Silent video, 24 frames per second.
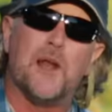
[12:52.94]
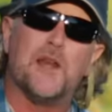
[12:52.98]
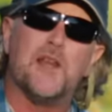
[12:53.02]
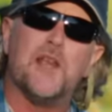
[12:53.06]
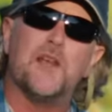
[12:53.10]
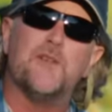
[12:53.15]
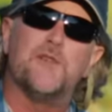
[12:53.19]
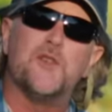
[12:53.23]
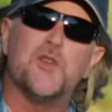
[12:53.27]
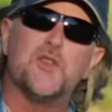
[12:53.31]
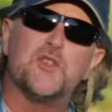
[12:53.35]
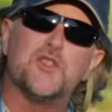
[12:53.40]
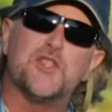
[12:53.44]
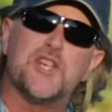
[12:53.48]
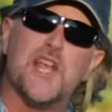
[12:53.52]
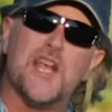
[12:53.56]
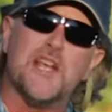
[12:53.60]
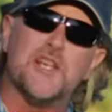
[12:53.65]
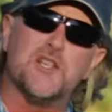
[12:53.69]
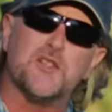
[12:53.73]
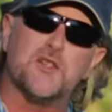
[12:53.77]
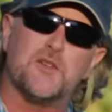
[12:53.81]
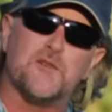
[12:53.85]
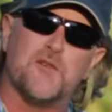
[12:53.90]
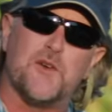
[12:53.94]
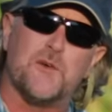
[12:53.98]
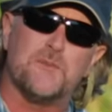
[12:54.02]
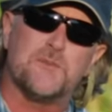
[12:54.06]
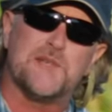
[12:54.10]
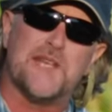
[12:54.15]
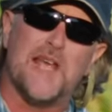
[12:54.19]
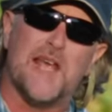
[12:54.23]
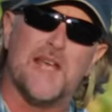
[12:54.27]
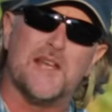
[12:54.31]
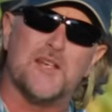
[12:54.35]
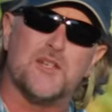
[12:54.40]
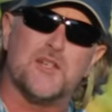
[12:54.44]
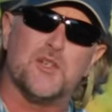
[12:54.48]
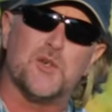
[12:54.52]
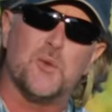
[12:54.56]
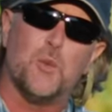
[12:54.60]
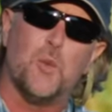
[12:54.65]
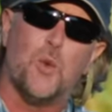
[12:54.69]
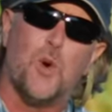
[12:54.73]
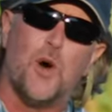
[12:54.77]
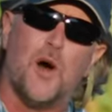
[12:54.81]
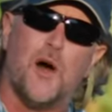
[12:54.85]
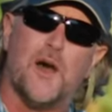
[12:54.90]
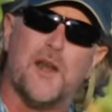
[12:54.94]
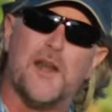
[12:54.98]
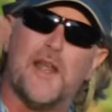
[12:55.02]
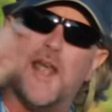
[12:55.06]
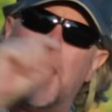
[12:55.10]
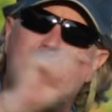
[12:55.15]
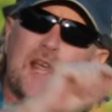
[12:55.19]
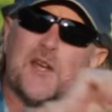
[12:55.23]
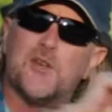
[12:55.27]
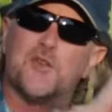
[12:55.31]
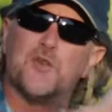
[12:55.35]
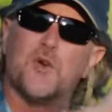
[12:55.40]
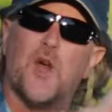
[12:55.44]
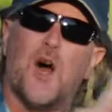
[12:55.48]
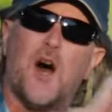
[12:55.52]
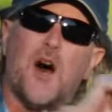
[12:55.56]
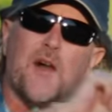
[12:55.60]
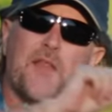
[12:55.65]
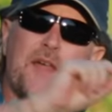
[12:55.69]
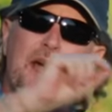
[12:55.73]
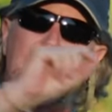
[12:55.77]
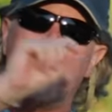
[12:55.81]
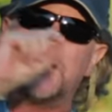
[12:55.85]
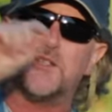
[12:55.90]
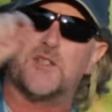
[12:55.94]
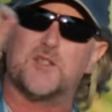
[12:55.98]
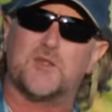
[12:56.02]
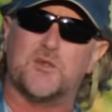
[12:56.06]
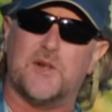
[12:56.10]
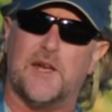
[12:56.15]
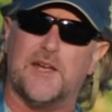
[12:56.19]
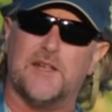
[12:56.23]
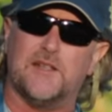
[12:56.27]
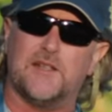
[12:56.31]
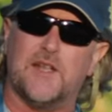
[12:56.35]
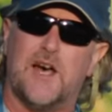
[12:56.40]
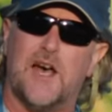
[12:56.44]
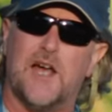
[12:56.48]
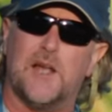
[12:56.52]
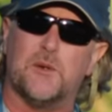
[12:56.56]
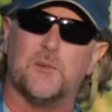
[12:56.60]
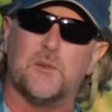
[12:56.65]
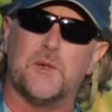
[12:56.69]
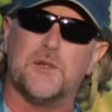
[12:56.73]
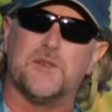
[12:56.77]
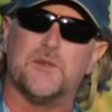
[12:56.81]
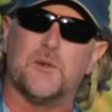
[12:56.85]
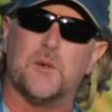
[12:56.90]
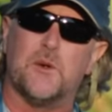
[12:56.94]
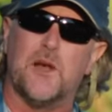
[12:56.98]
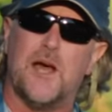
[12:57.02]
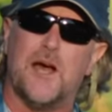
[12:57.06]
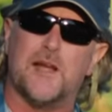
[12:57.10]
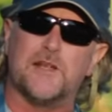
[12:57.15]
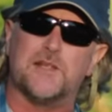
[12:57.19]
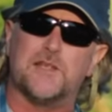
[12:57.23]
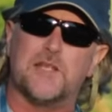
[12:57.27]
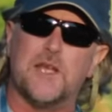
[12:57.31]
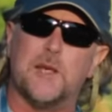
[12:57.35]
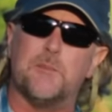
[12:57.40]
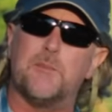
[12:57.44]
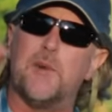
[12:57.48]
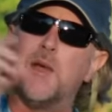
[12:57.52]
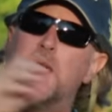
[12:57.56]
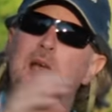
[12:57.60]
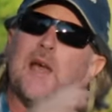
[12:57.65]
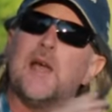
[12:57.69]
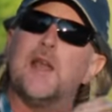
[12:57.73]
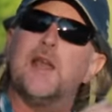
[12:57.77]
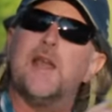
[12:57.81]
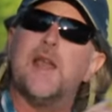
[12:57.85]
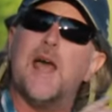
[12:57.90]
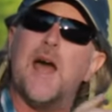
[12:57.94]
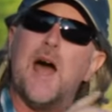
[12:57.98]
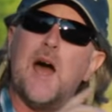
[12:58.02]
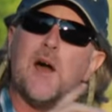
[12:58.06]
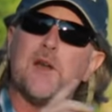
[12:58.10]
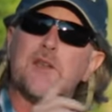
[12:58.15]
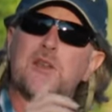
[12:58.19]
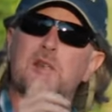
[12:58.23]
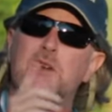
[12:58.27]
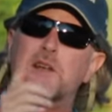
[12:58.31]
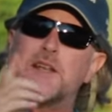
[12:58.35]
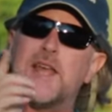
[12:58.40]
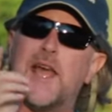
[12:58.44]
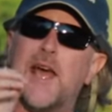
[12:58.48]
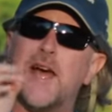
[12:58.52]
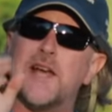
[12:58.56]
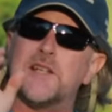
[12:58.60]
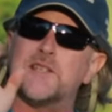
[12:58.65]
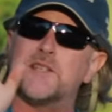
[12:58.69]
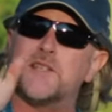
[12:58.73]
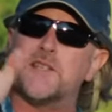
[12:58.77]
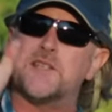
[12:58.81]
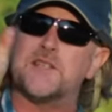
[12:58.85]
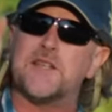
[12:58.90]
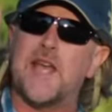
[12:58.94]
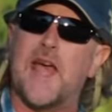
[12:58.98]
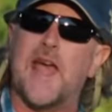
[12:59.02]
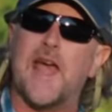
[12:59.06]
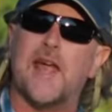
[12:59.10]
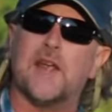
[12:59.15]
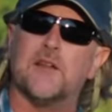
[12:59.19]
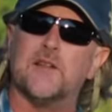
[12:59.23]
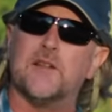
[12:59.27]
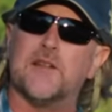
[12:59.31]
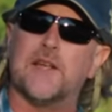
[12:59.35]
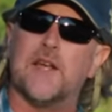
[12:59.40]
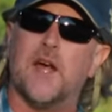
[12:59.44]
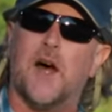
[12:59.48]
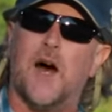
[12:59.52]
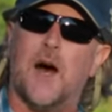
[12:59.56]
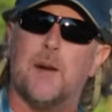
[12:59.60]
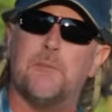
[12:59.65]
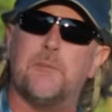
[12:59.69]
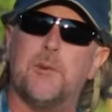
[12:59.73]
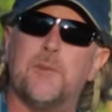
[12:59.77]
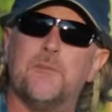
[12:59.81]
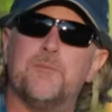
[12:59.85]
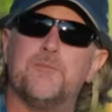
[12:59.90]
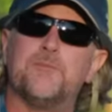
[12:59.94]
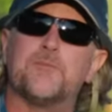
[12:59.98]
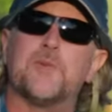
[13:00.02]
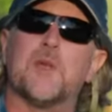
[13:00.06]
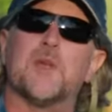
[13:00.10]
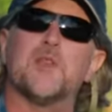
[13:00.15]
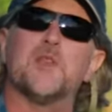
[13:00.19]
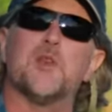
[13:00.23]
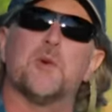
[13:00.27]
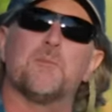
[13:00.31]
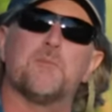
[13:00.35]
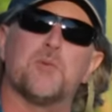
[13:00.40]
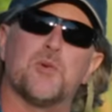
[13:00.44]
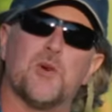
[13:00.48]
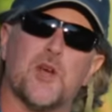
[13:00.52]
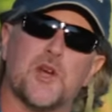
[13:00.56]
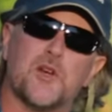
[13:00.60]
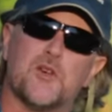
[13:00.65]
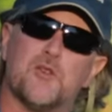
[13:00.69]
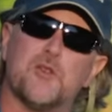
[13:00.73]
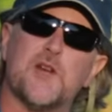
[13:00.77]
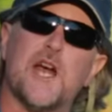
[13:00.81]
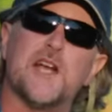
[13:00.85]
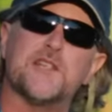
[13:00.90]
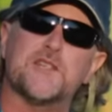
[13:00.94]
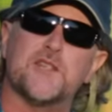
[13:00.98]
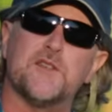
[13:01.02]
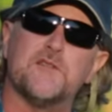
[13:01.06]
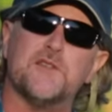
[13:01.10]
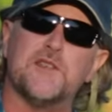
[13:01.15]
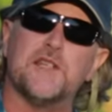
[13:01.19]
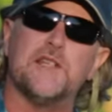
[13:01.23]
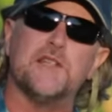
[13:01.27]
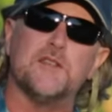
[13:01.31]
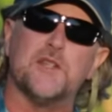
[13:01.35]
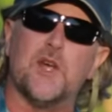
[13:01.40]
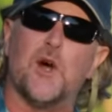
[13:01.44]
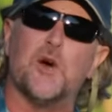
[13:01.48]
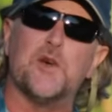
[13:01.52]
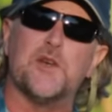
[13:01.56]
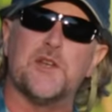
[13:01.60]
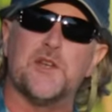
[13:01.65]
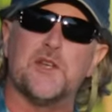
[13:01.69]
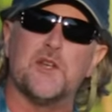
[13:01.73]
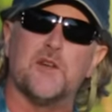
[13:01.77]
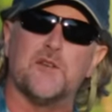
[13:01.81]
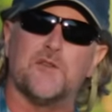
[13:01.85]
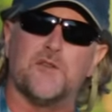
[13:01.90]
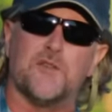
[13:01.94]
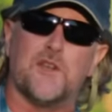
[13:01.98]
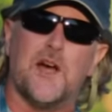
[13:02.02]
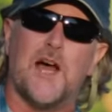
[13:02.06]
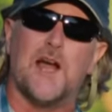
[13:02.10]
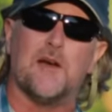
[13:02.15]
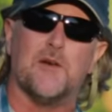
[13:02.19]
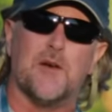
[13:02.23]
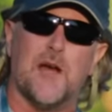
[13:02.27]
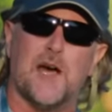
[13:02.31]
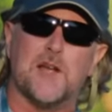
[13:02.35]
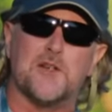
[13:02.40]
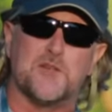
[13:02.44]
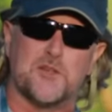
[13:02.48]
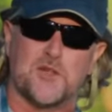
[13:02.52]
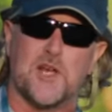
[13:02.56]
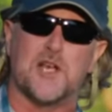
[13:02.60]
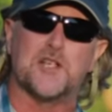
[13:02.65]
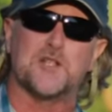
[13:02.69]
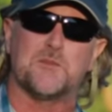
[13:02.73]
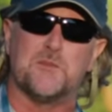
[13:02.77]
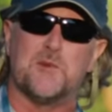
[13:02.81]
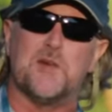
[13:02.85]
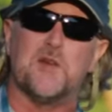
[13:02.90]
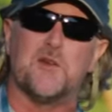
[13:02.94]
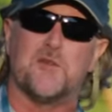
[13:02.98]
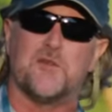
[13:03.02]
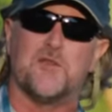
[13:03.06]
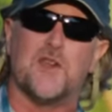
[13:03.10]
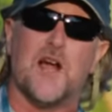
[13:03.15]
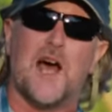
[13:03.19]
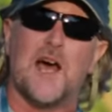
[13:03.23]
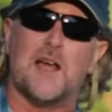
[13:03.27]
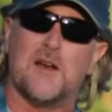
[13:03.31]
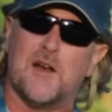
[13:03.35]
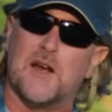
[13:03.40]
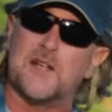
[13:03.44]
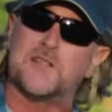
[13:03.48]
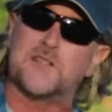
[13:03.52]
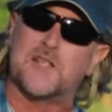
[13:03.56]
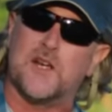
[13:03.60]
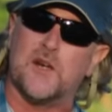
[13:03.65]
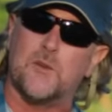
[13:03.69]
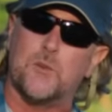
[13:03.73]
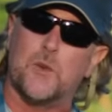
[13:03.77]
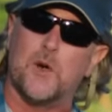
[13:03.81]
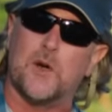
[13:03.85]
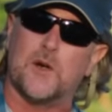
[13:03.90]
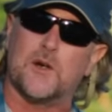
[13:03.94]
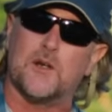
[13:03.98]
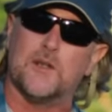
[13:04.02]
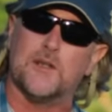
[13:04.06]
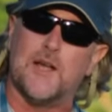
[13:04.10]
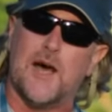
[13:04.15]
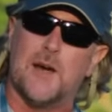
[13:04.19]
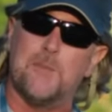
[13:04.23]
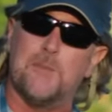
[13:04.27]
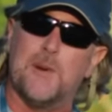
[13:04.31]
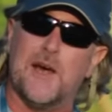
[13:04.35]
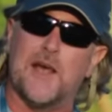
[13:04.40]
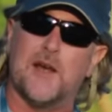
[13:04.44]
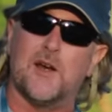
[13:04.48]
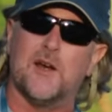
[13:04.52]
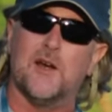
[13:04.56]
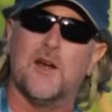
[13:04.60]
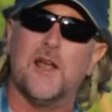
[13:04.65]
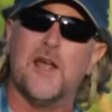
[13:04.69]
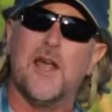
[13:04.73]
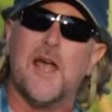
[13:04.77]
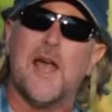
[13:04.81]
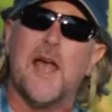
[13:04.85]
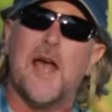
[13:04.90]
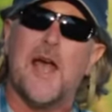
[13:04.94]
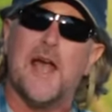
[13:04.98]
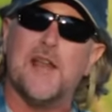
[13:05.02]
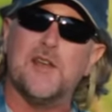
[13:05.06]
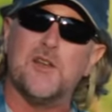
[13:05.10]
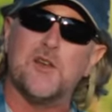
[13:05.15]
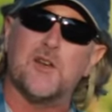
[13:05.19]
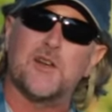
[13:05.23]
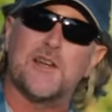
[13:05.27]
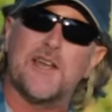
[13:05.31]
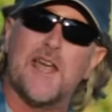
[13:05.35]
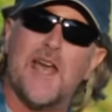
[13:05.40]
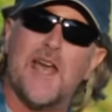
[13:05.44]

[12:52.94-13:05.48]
but if you change it from 10 to 1 and draw that straight line with the rod tip, now your cast is angling up. You're progressively loading your fly rod. Trust me, your fly rod's gonna work a lot better, and you're